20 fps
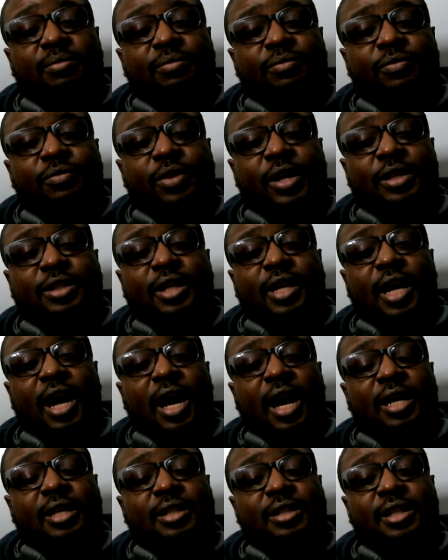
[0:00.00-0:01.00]
Fletcher
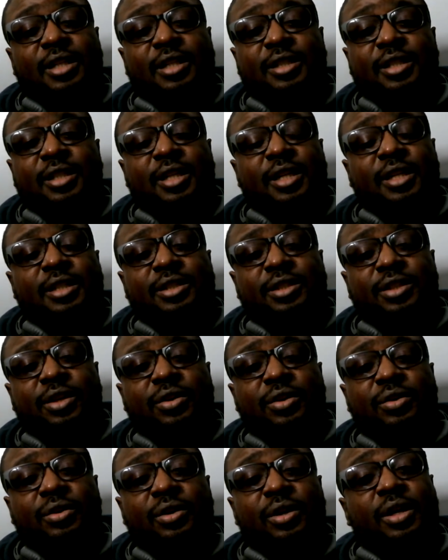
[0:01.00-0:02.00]
Cox into the end
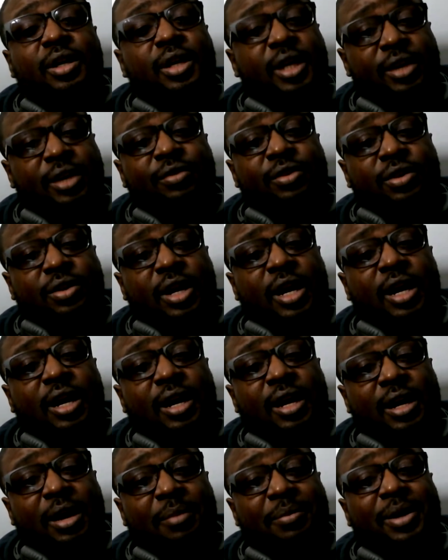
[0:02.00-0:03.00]
zone. Even though
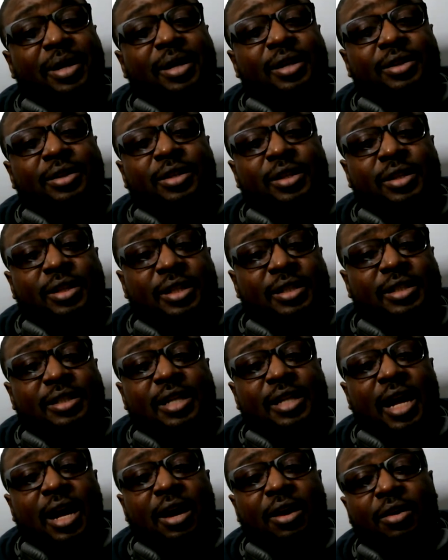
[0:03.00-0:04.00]
that, I mean, this is
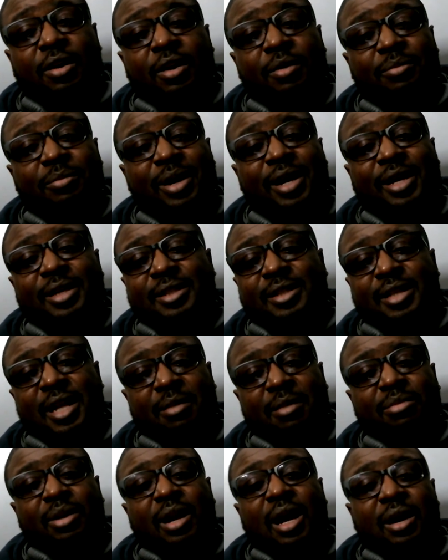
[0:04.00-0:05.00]
how amazing
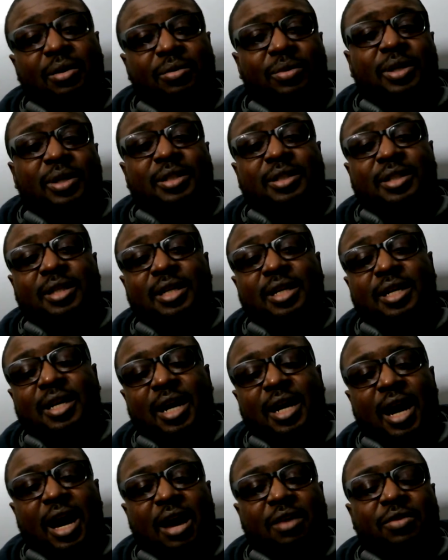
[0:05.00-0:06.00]
that block was.
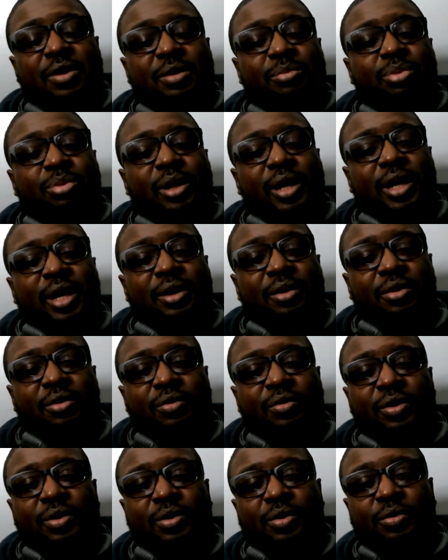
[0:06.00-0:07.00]
I replay it
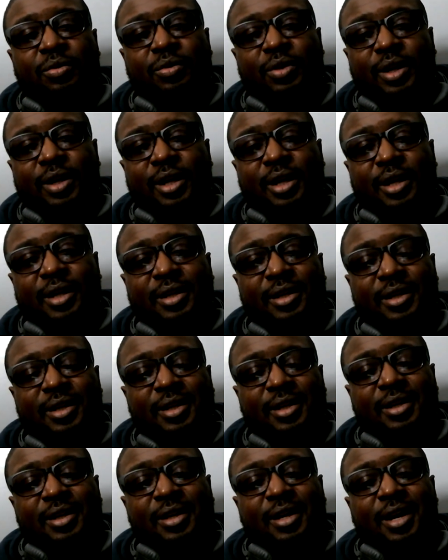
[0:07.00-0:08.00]
over and over again,
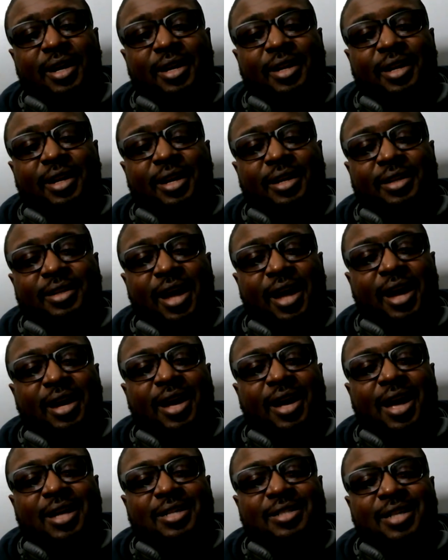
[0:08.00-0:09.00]
and that
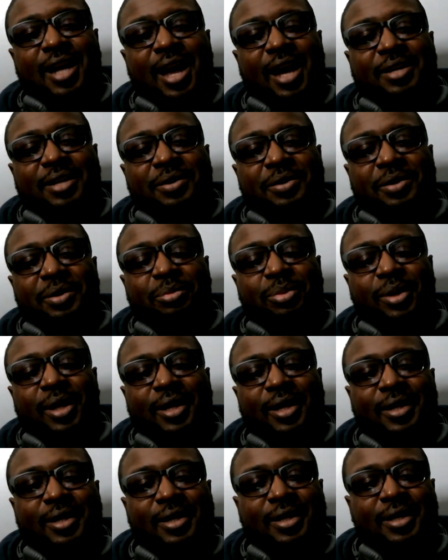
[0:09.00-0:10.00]
got sacked on the play.
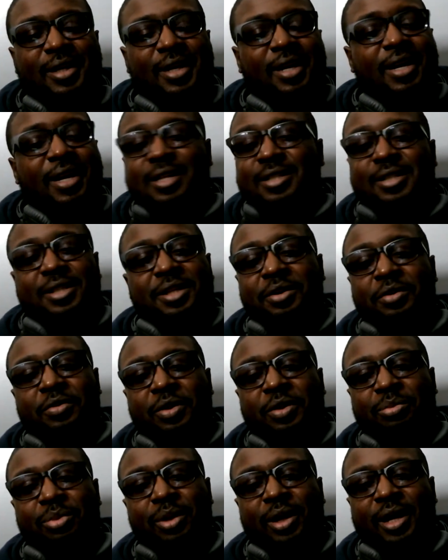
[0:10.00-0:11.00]
And I still
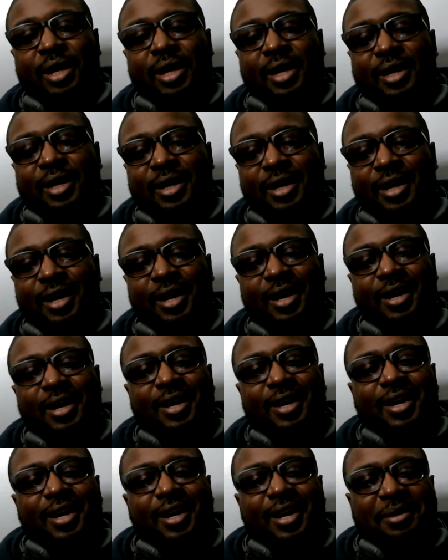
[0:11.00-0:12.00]
replay it,
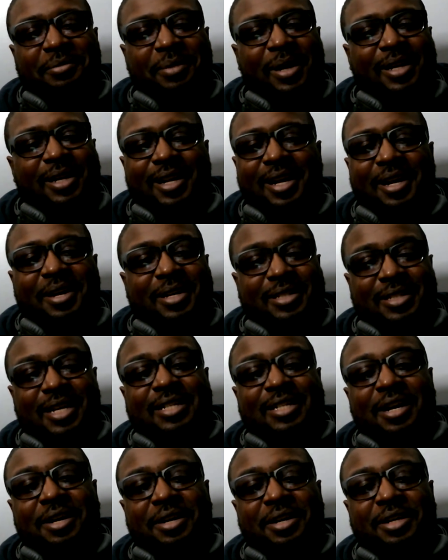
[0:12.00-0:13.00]
and I'm like, damn, because that's
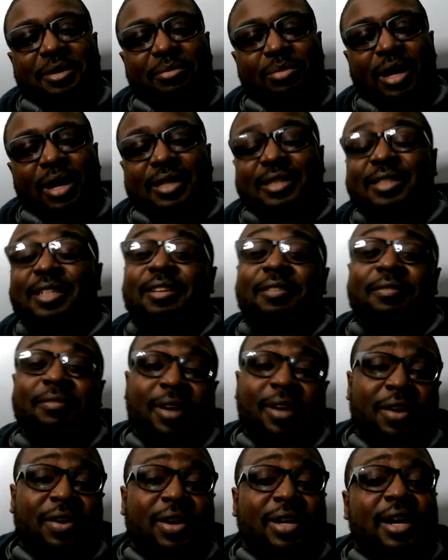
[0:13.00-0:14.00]
how good the block. And then the
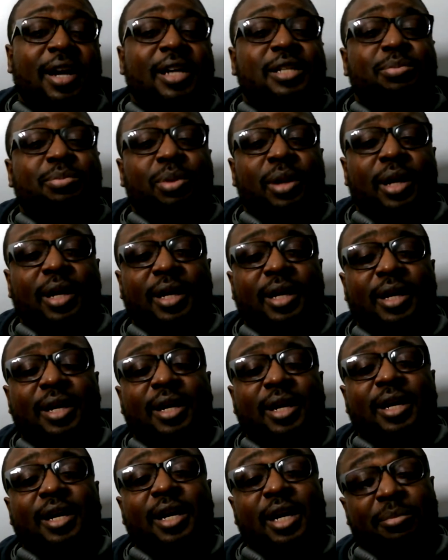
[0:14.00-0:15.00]
very next play,
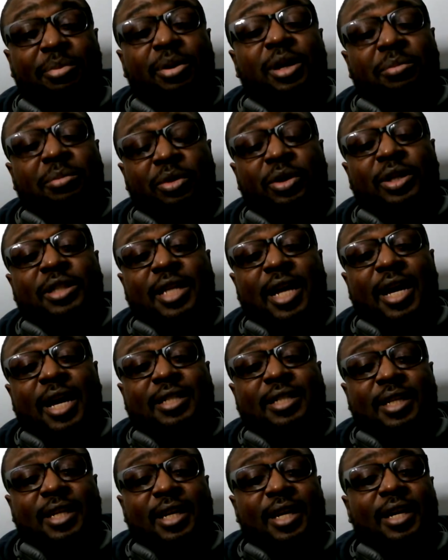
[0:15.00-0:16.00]
he put him on his ass
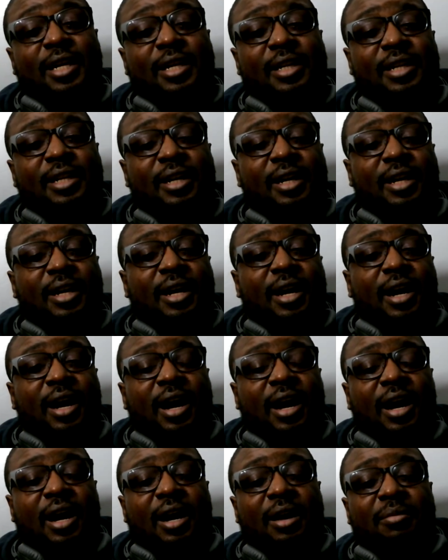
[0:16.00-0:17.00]
again
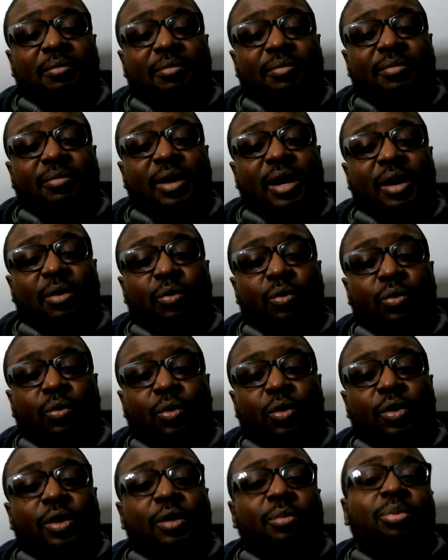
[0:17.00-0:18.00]
um,
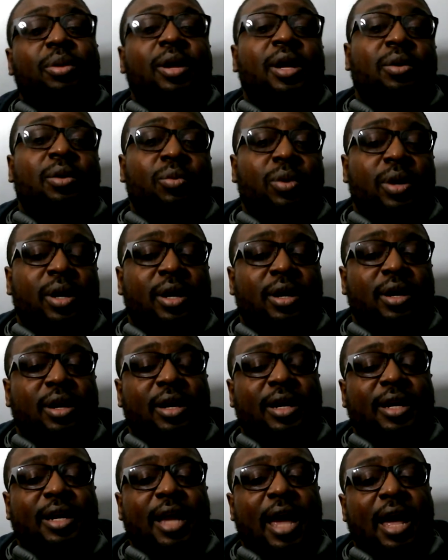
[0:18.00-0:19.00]
on the play where
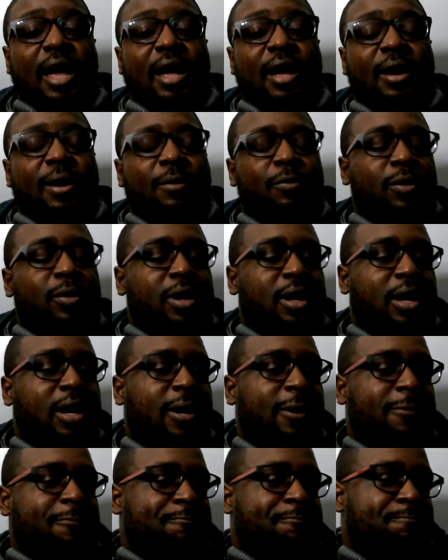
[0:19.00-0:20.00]

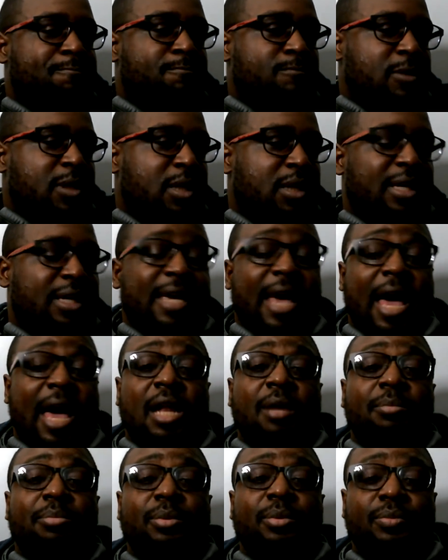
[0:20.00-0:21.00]
Gallup